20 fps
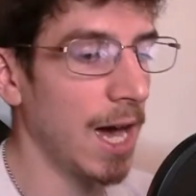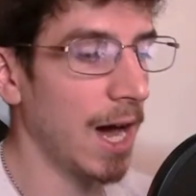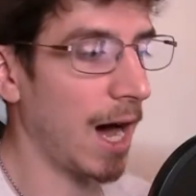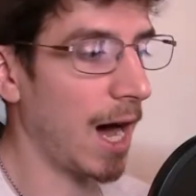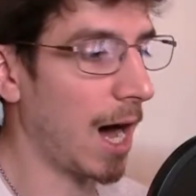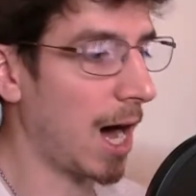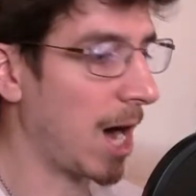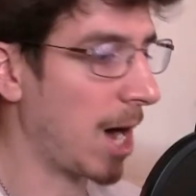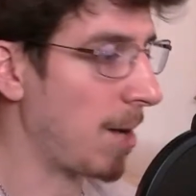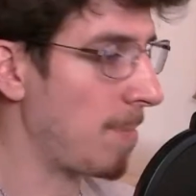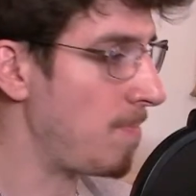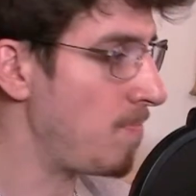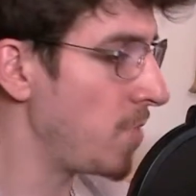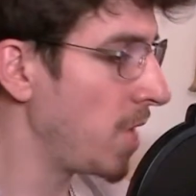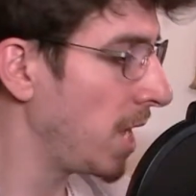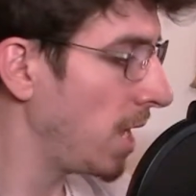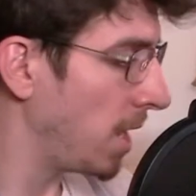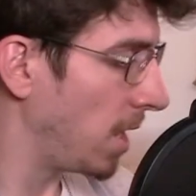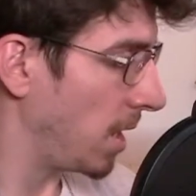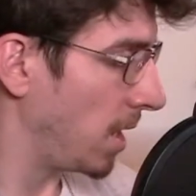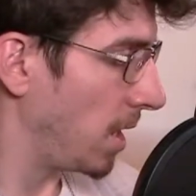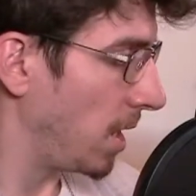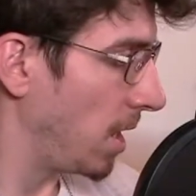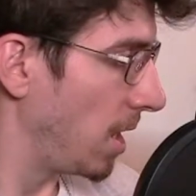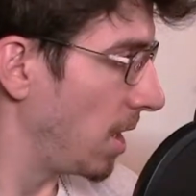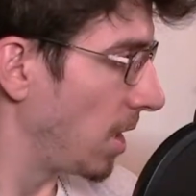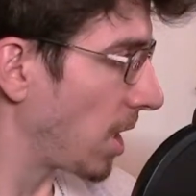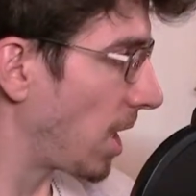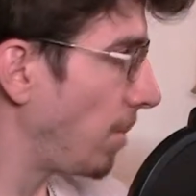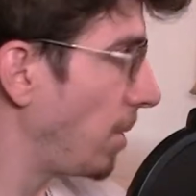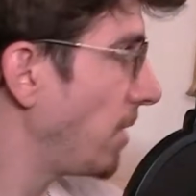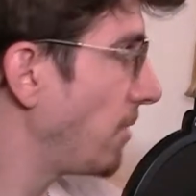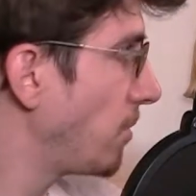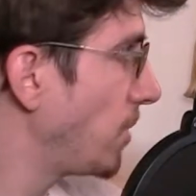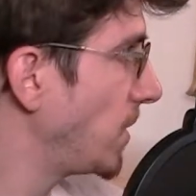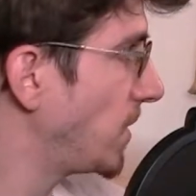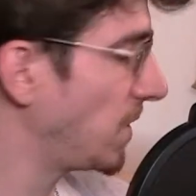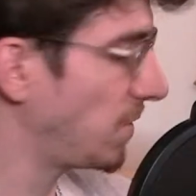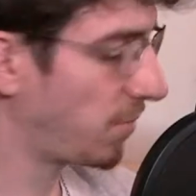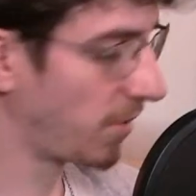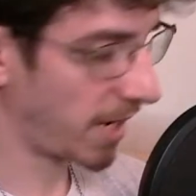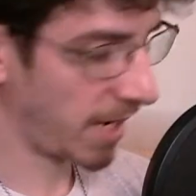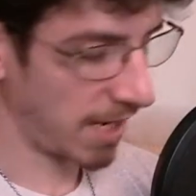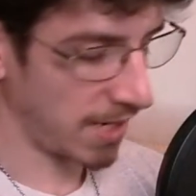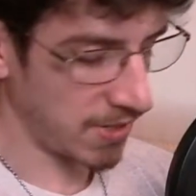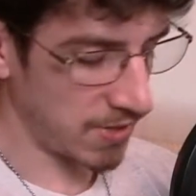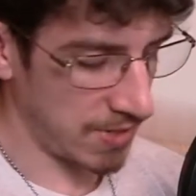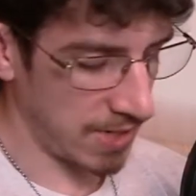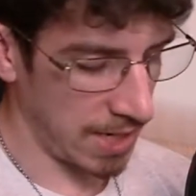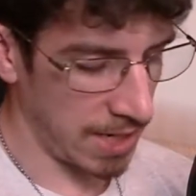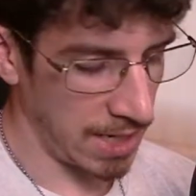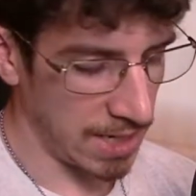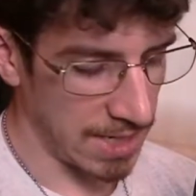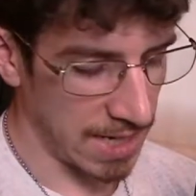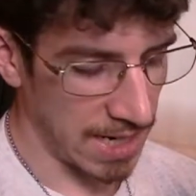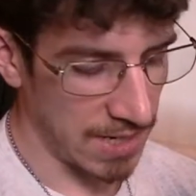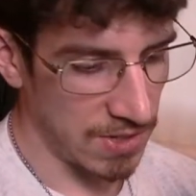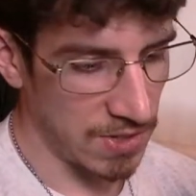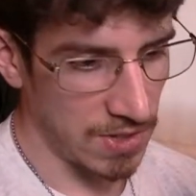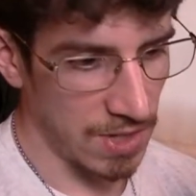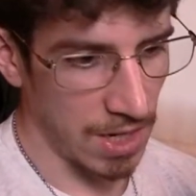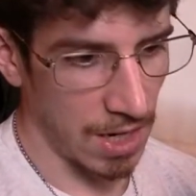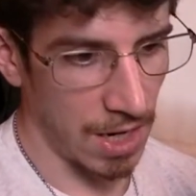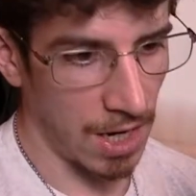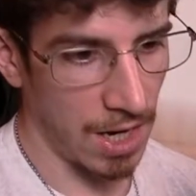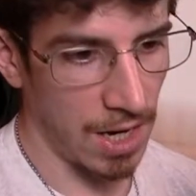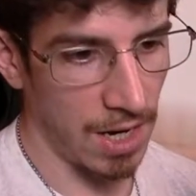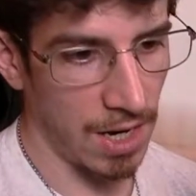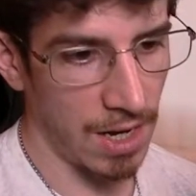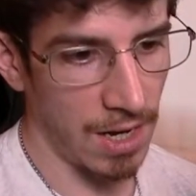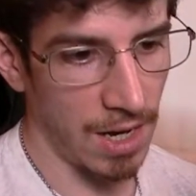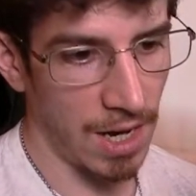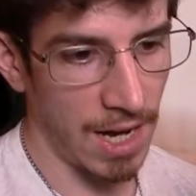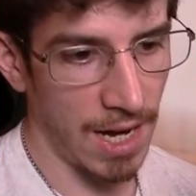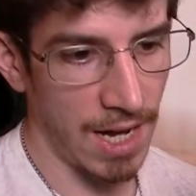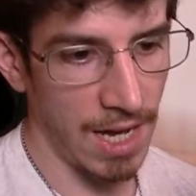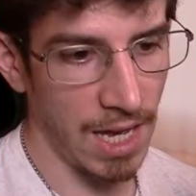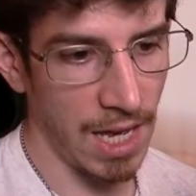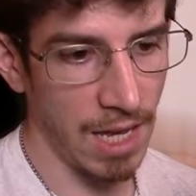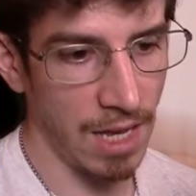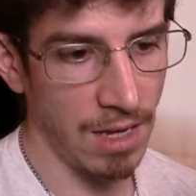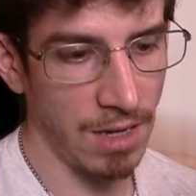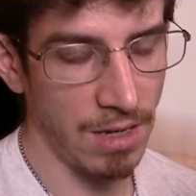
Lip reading: Couple different reasons for getting a standing desk. Being